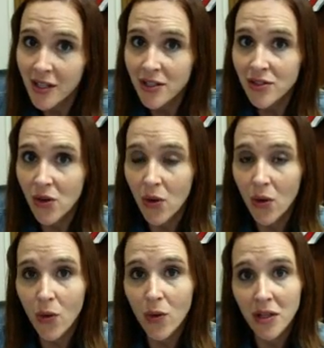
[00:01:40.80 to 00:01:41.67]

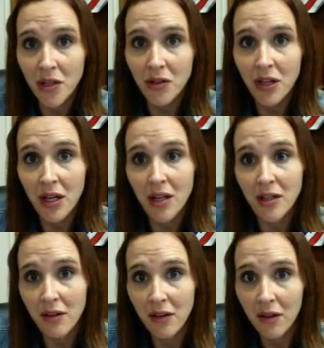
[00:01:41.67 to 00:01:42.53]
So you
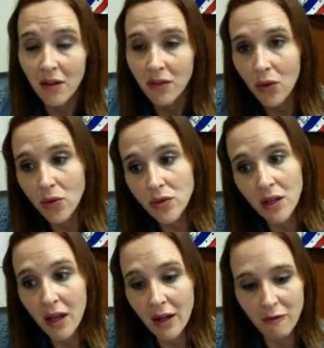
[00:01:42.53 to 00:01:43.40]
get, those
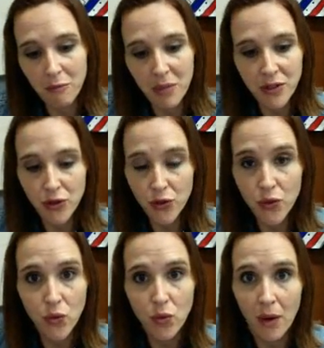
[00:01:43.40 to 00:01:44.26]
can kind of be
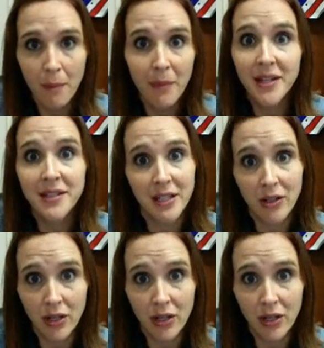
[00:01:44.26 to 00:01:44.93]
two amazing